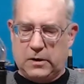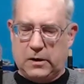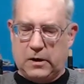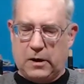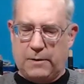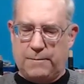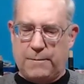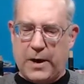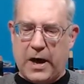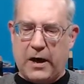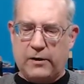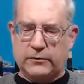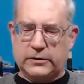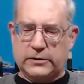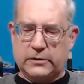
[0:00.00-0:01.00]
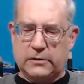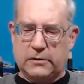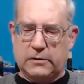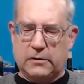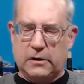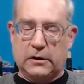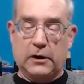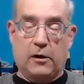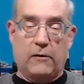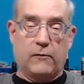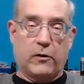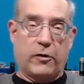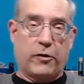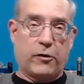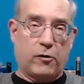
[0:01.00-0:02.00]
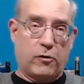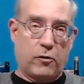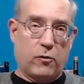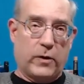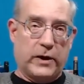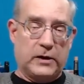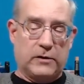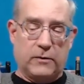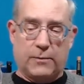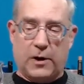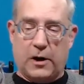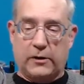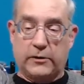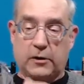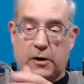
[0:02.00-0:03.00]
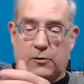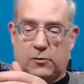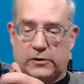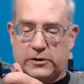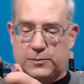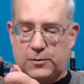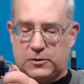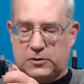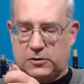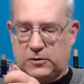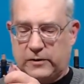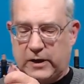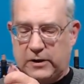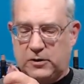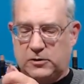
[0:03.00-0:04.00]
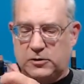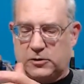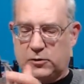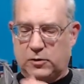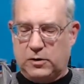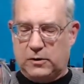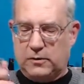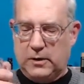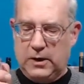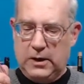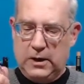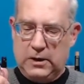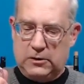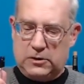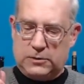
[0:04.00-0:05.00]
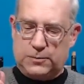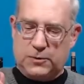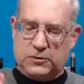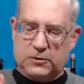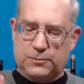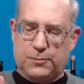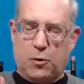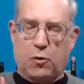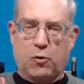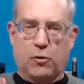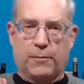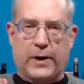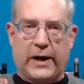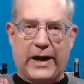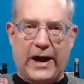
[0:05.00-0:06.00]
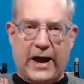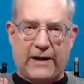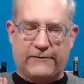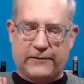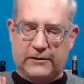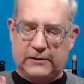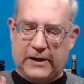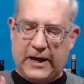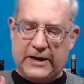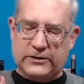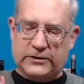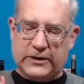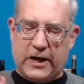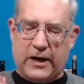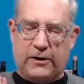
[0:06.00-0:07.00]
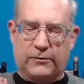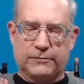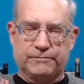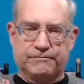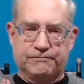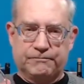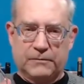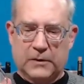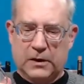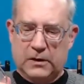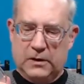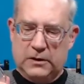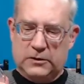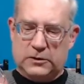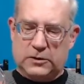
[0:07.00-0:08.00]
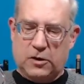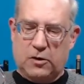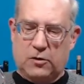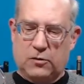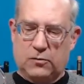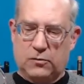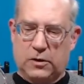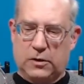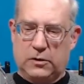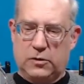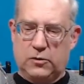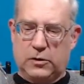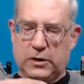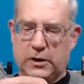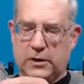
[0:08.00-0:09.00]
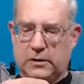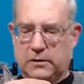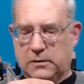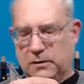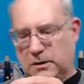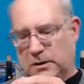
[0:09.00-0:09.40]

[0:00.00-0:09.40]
about a little over a third of the way into the bottle. You're not really supposed to do that. You're just supposed to pour about half a glass out so you can